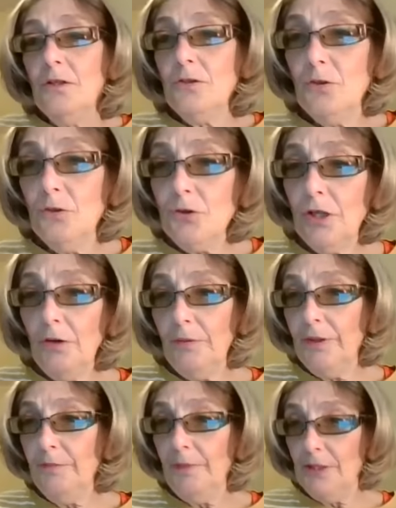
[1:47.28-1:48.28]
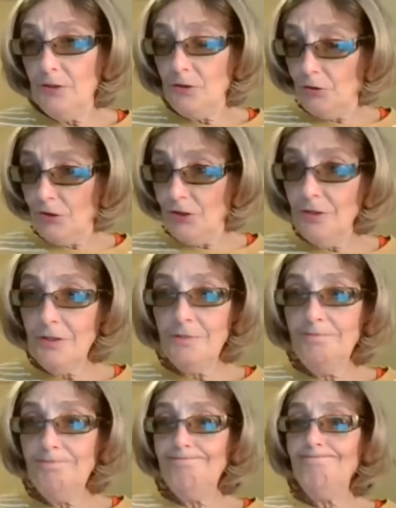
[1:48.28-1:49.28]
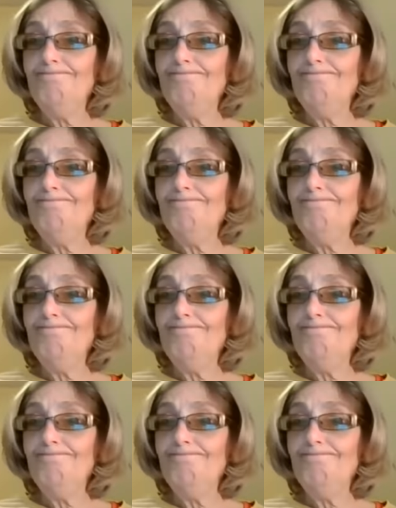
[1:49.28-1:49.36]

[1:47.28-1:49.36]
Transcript: So she got rid of my distortions